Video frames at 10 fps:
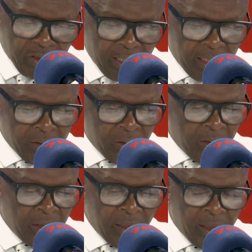is run
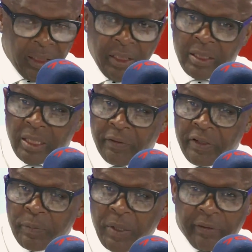on
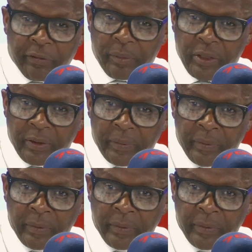e-service platforms,